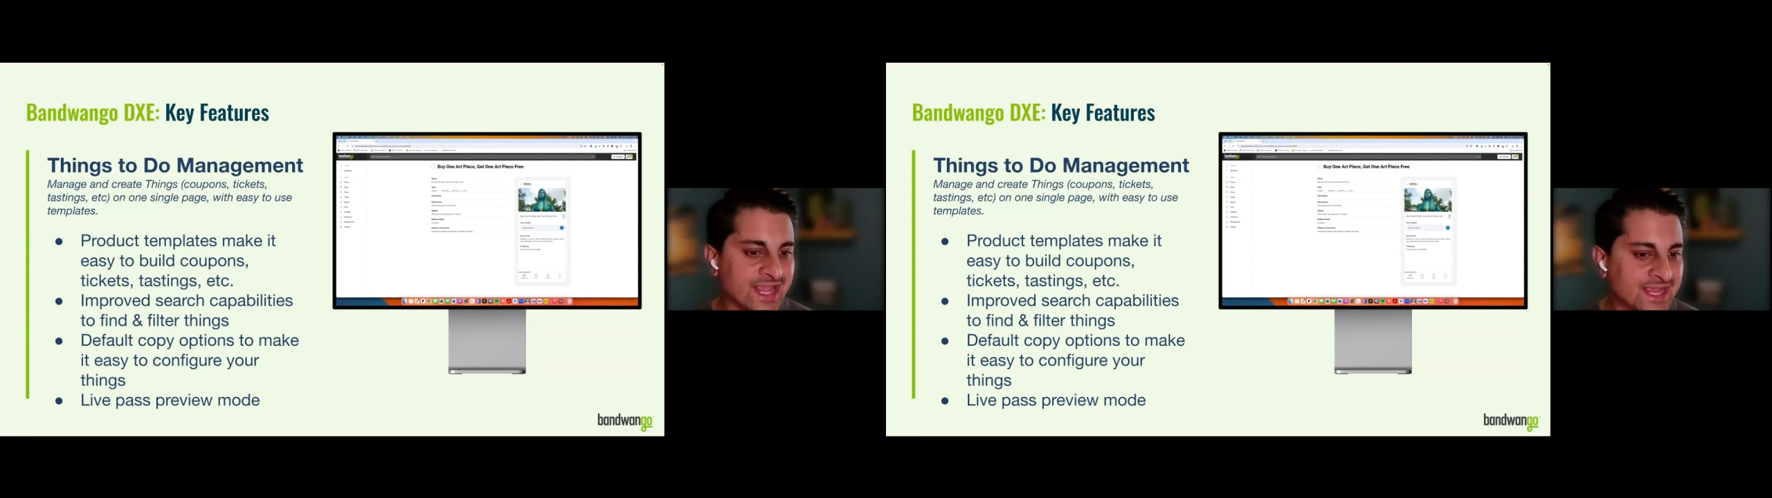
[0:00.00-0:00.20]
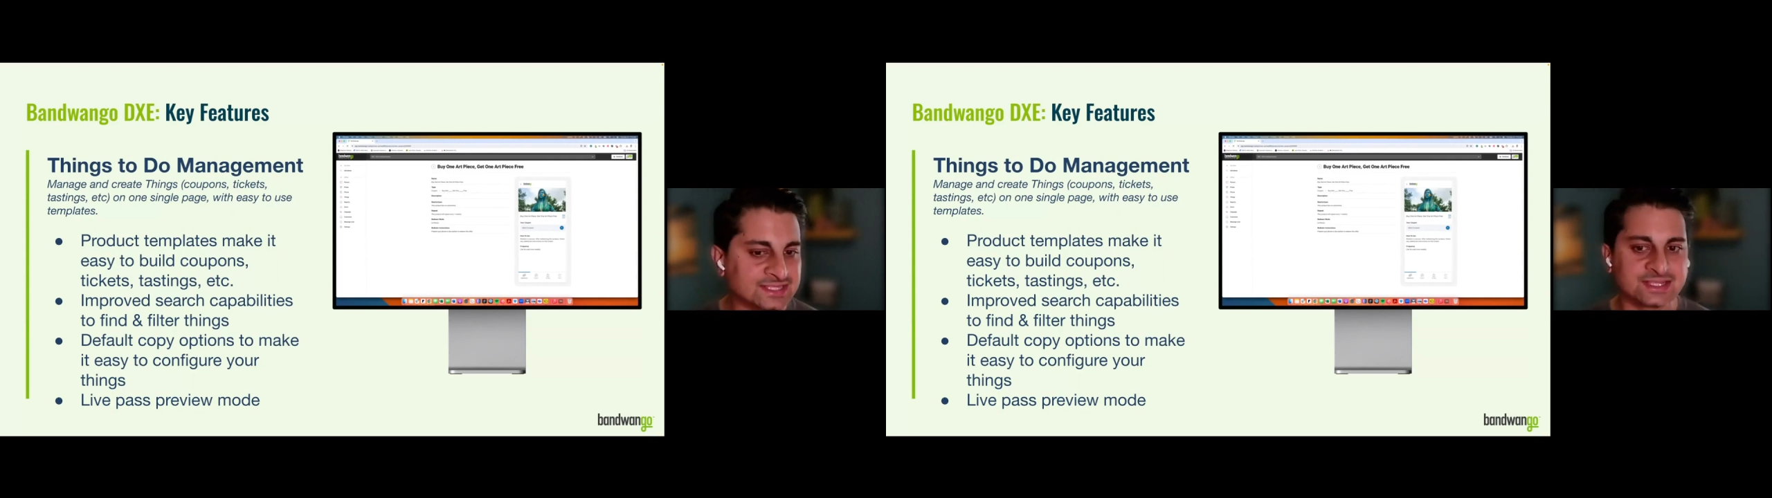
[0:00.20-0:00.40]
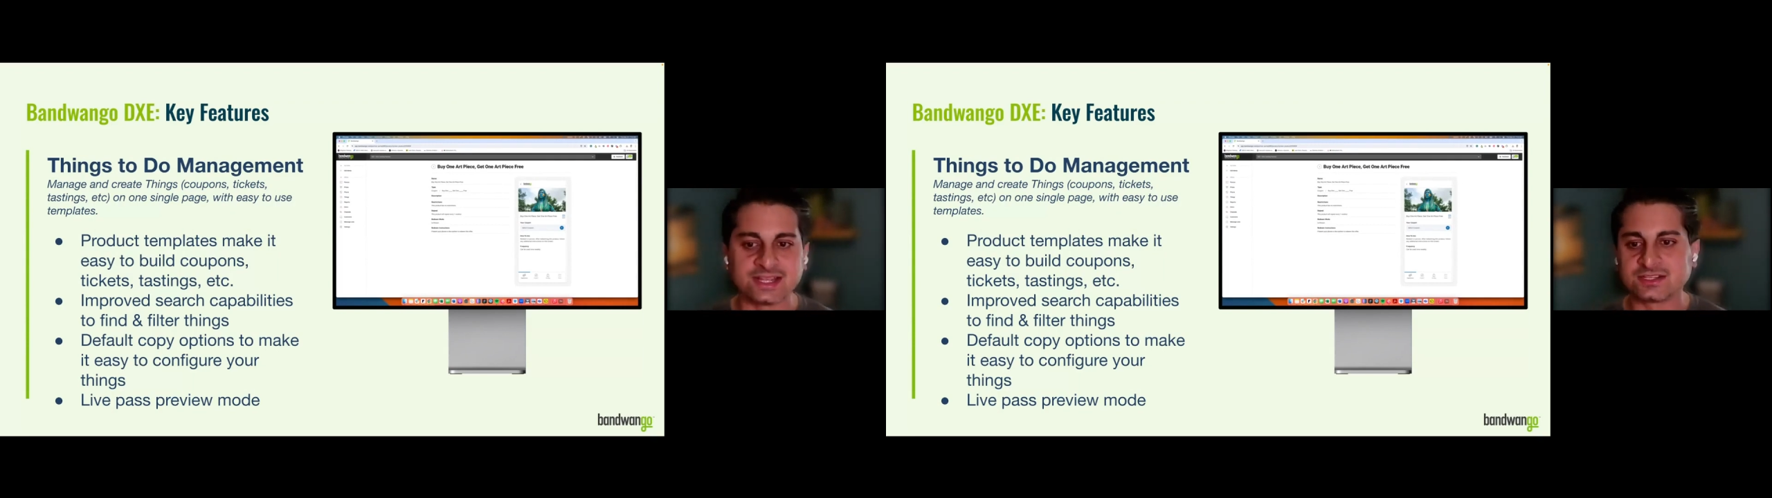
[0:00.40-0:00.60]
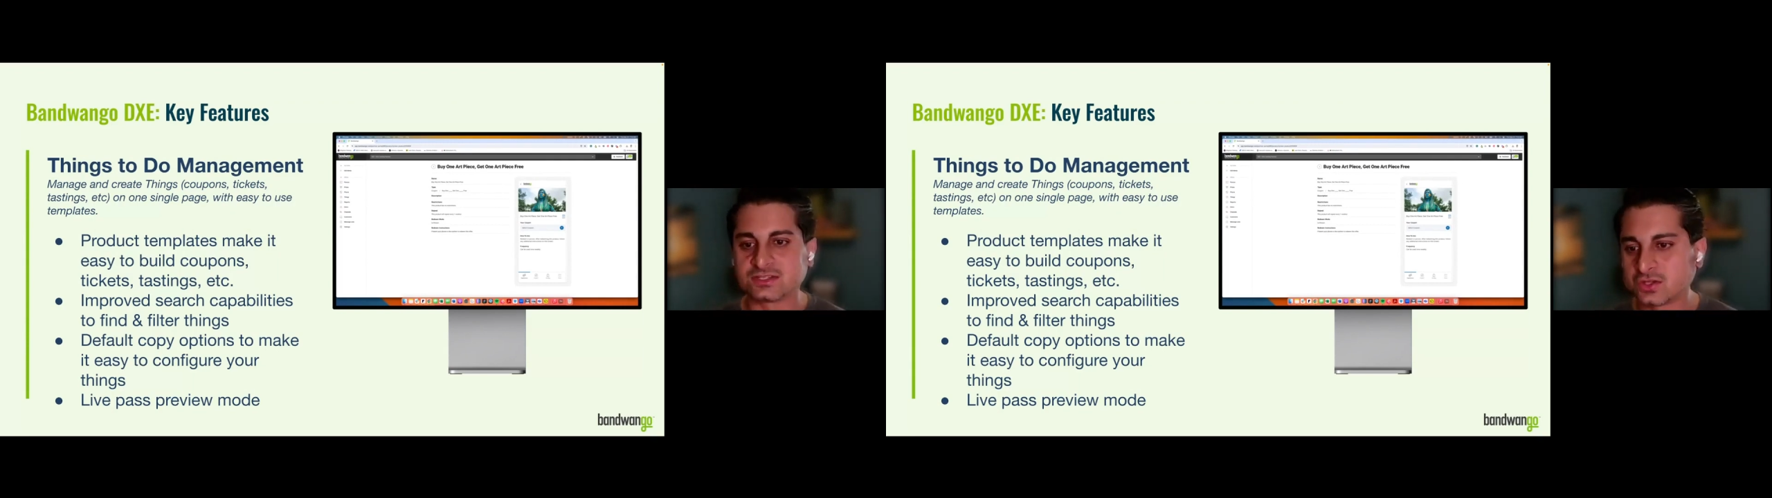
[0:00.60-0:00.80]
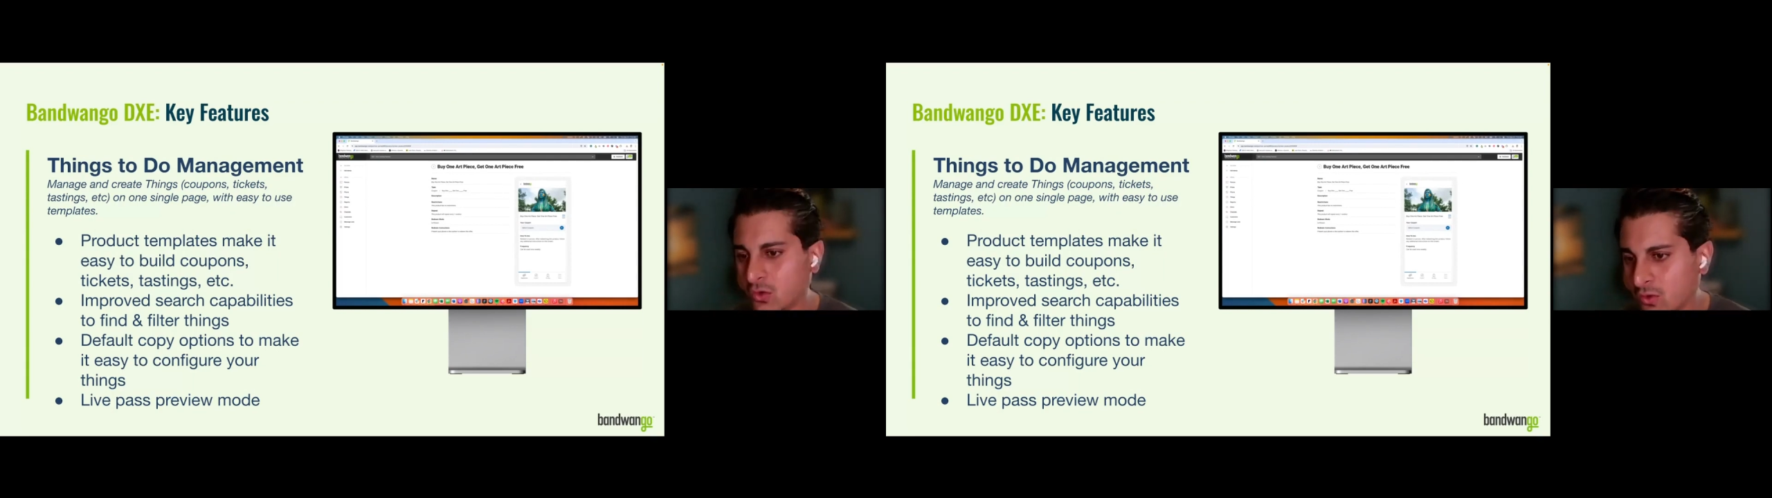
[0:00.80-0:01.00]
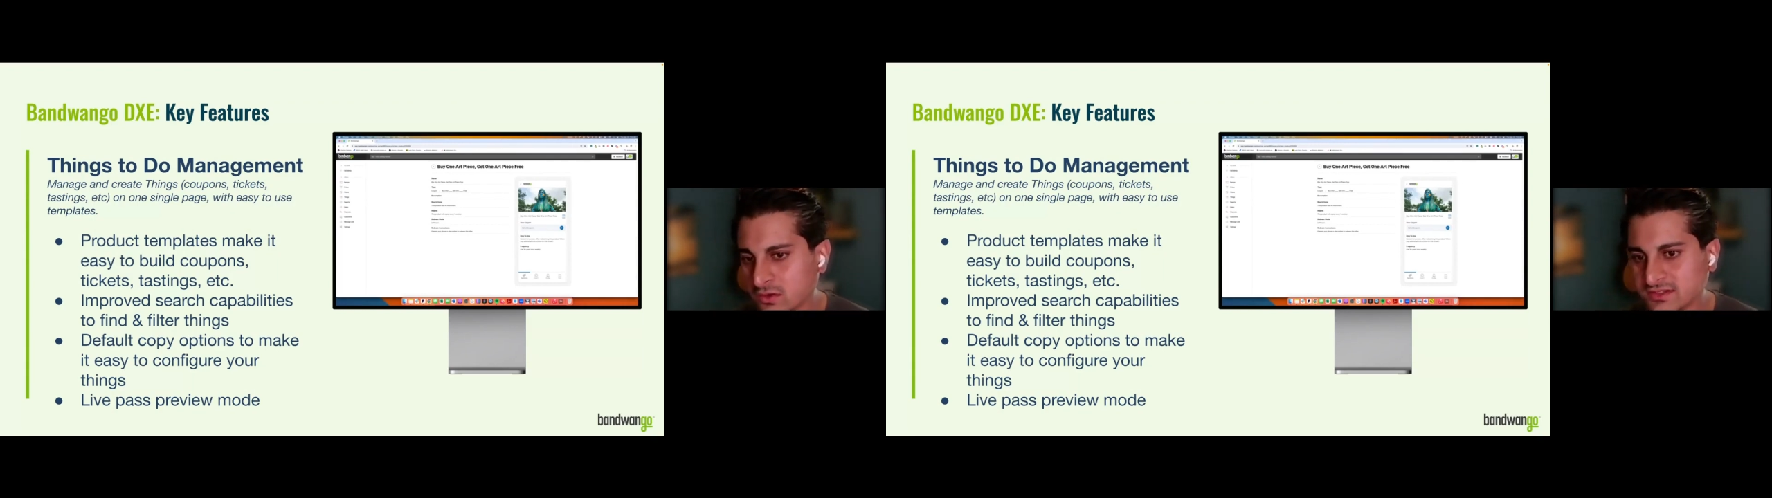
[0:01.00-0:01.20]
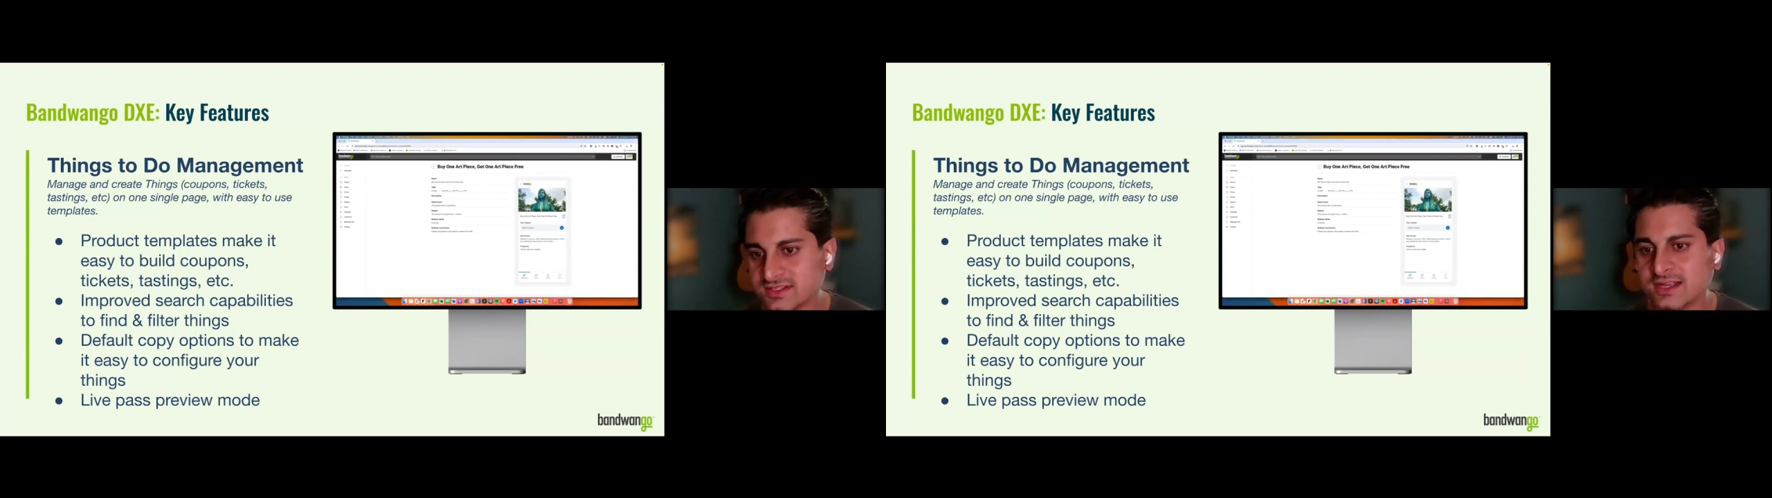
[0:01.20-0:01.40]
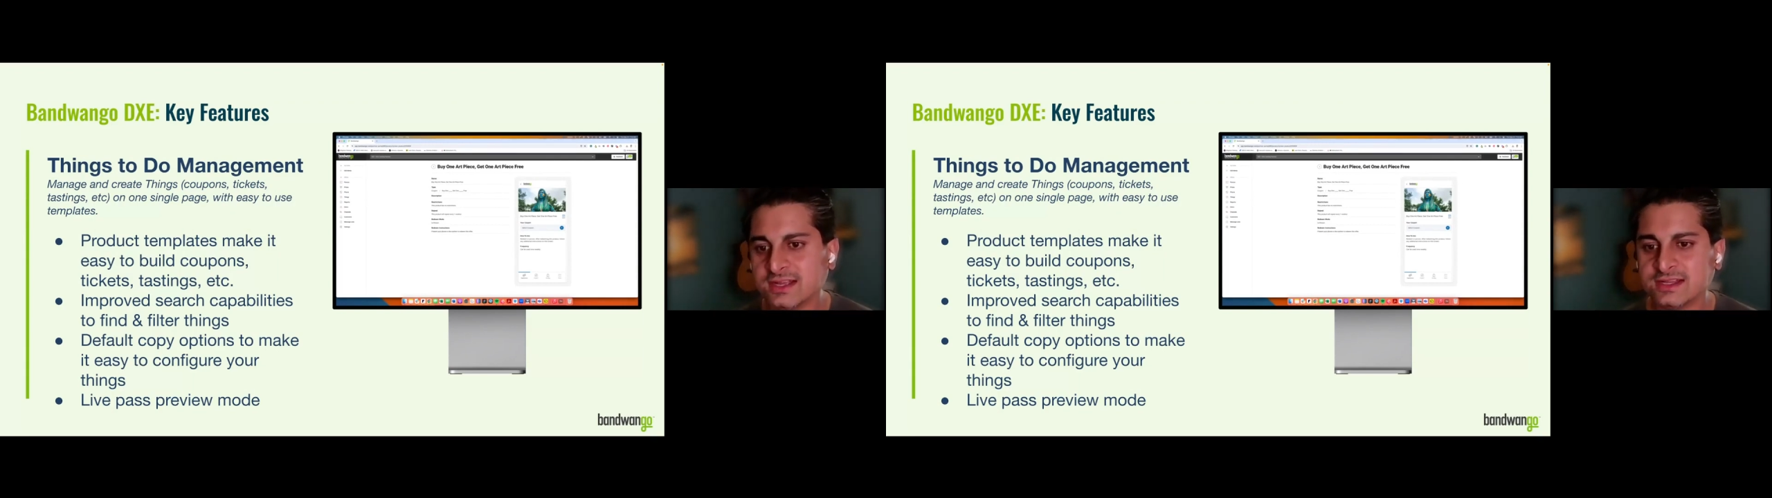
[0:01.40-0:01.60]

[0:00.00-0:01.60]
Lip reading: tastings, tours,